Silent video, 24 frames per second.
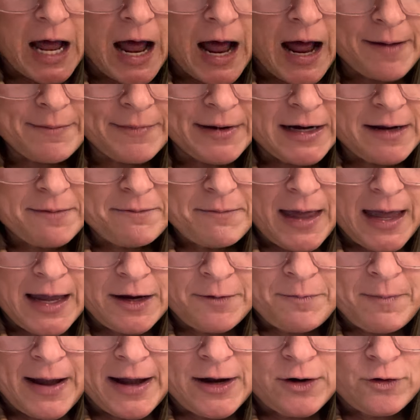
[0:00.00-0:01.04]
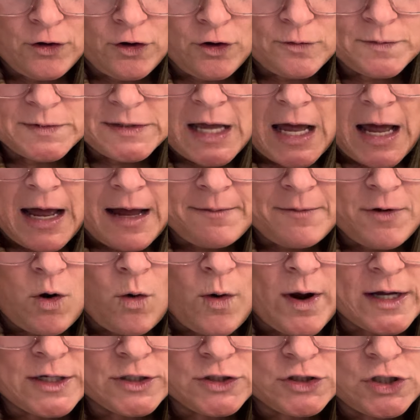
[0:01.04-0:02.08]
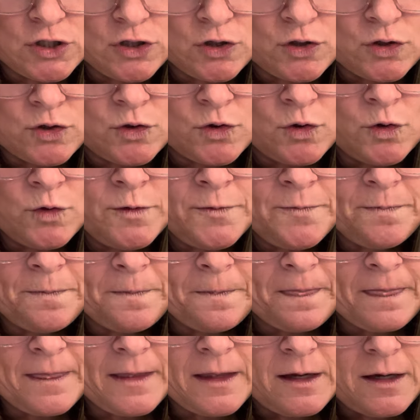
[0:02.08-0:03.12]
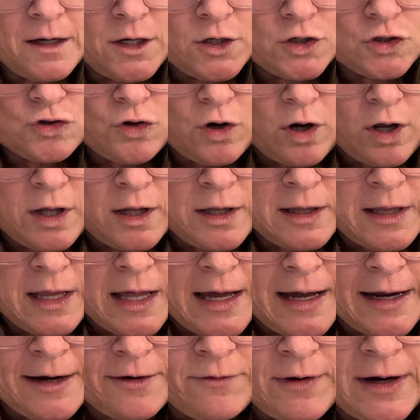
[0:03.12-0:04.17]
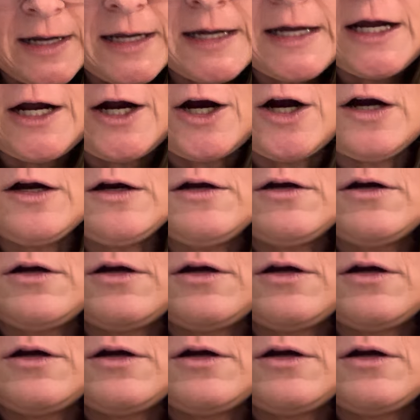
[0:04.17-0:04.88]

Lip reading: I'm going to make my groups. I'm going to draw a line right here.